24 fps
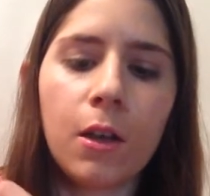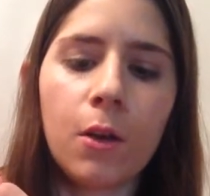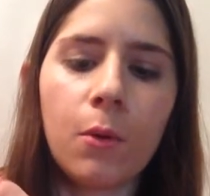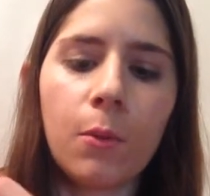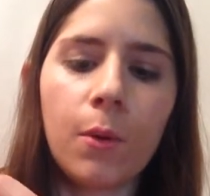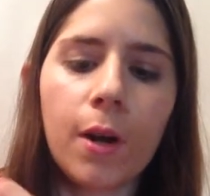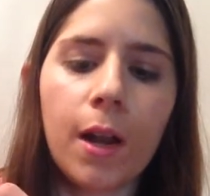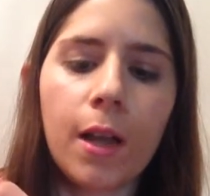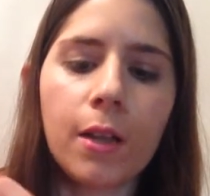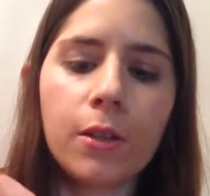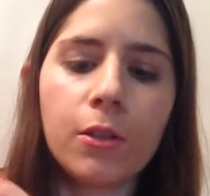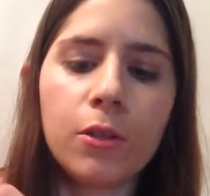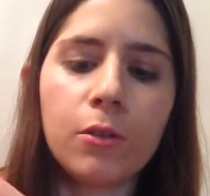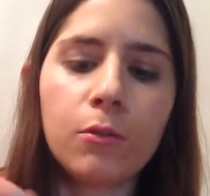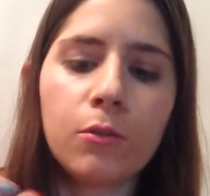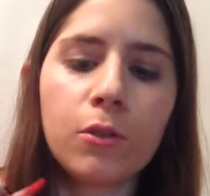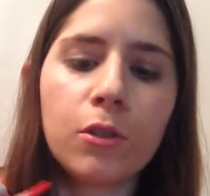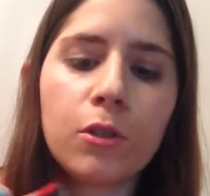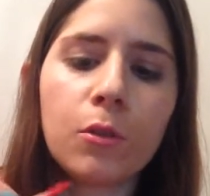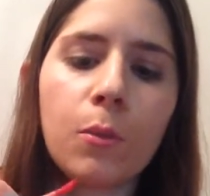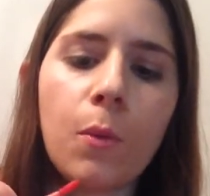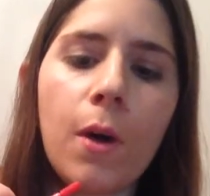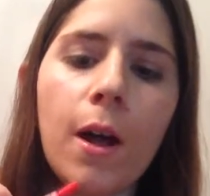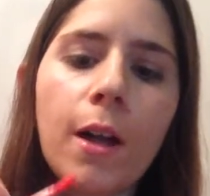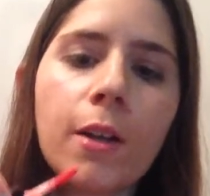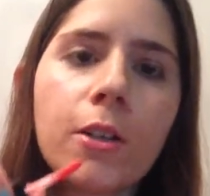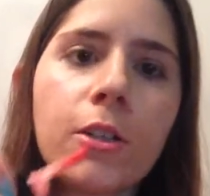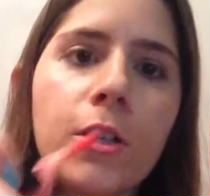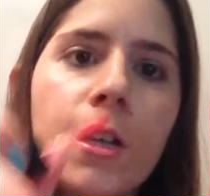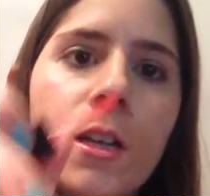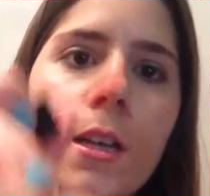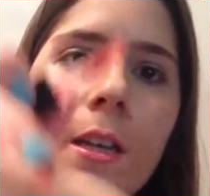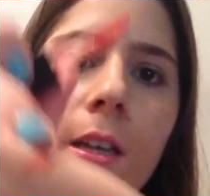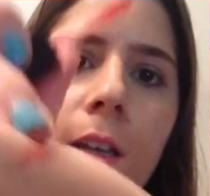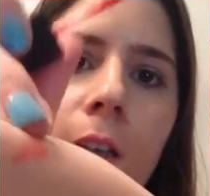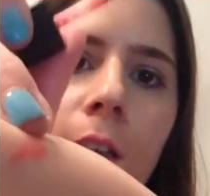when I do swatch
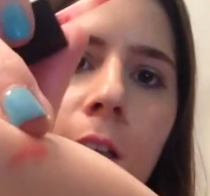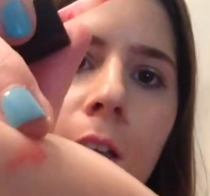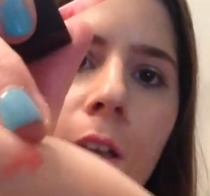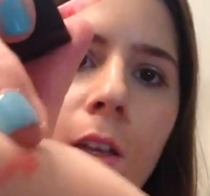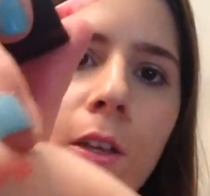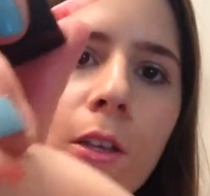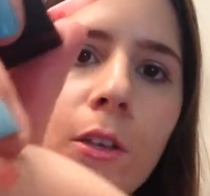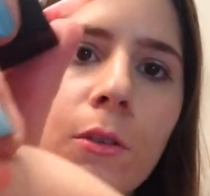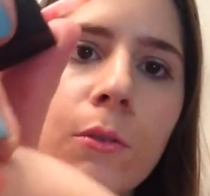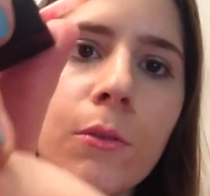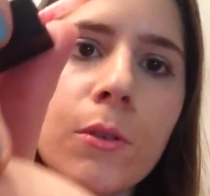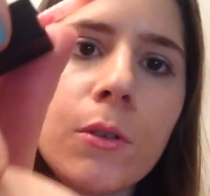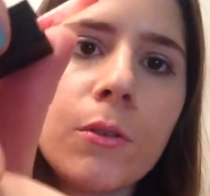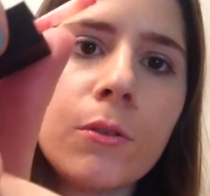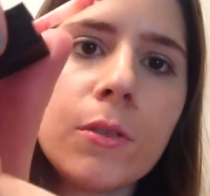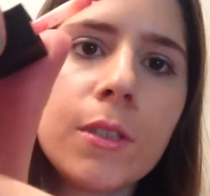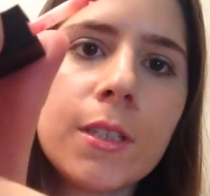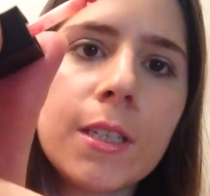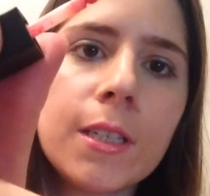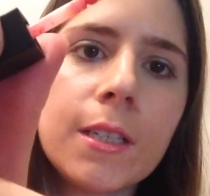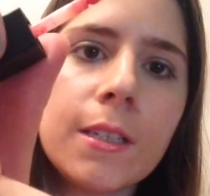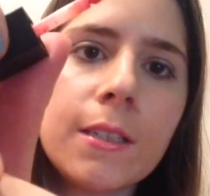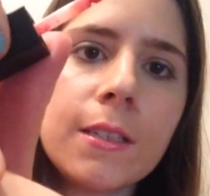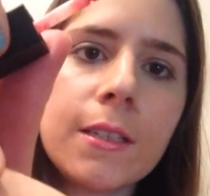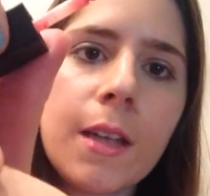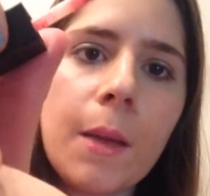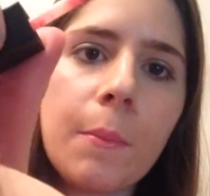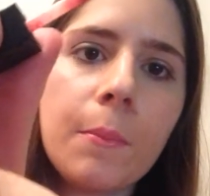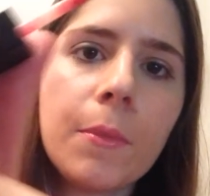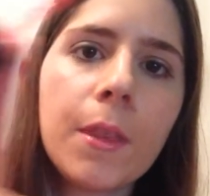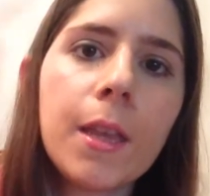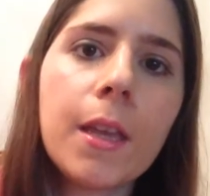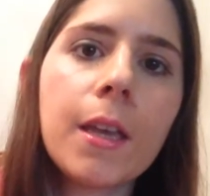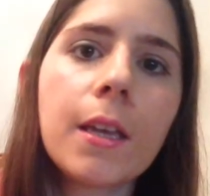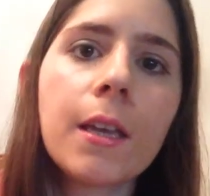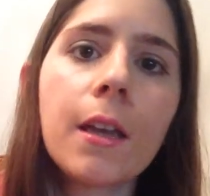it, you do see
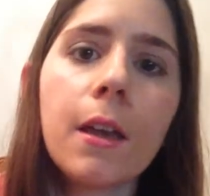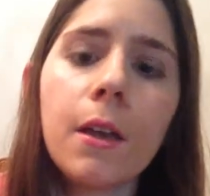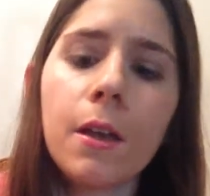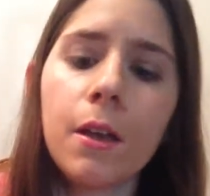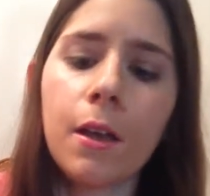something.